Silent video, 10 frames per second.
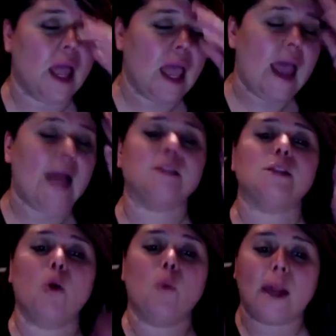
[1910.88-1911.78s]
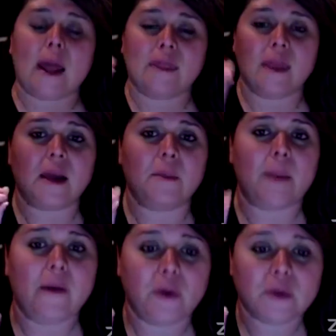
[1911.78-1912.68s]
And so when I think
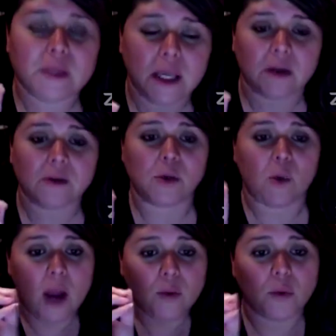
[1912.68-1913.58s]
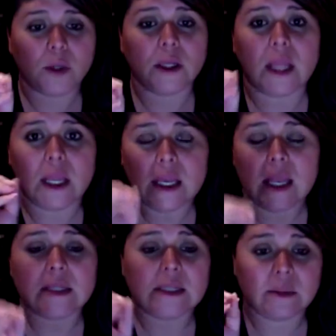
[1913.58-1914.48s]
about those kiddos who I really
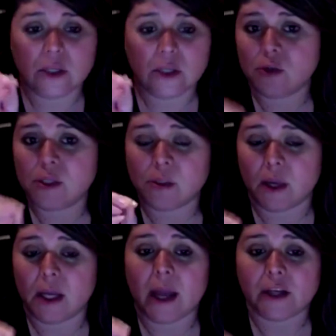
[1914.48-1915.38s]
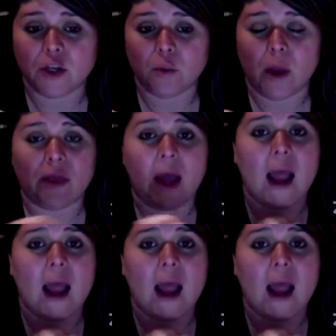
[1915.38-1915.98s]
need to do some connection with,